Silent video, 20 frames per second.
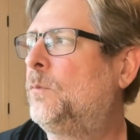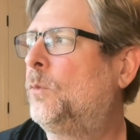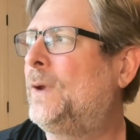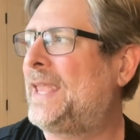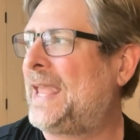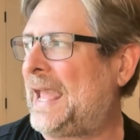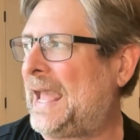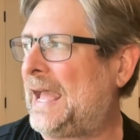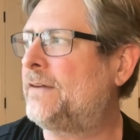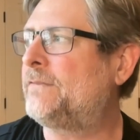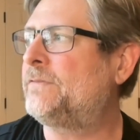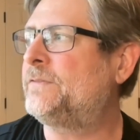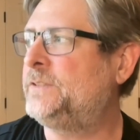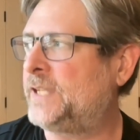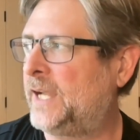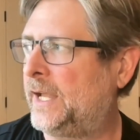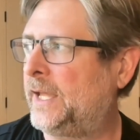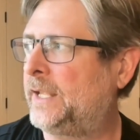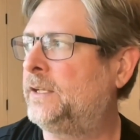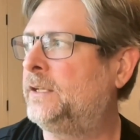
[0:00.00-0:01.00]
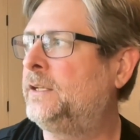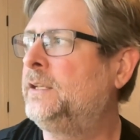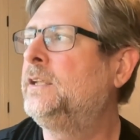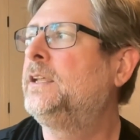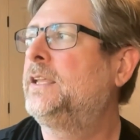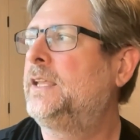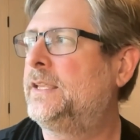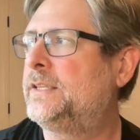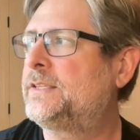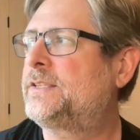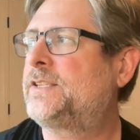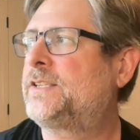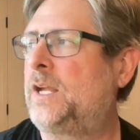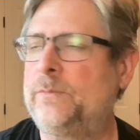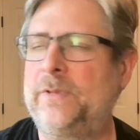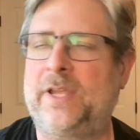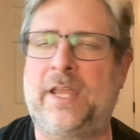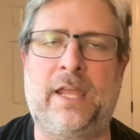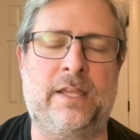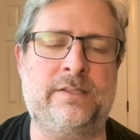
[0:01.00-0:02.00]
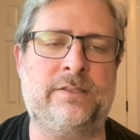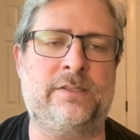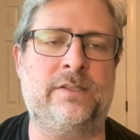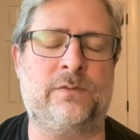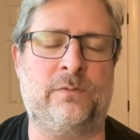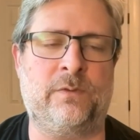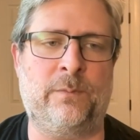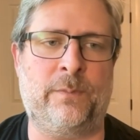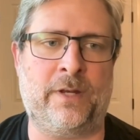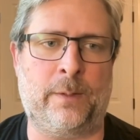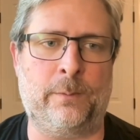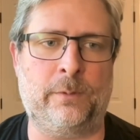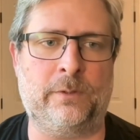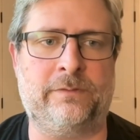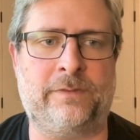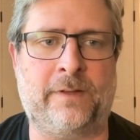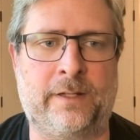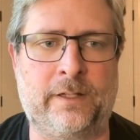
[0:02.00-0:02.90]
We have done, in some cases, we've been able to